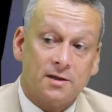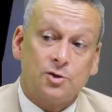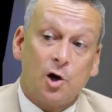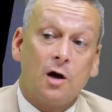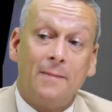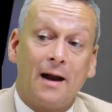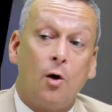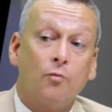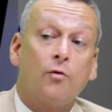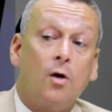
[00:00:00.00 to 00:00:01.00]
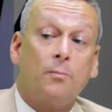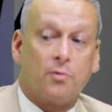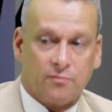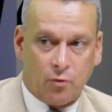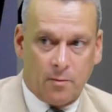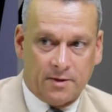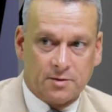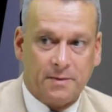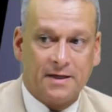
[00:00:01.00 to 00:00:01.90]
Let's talk about overall performance.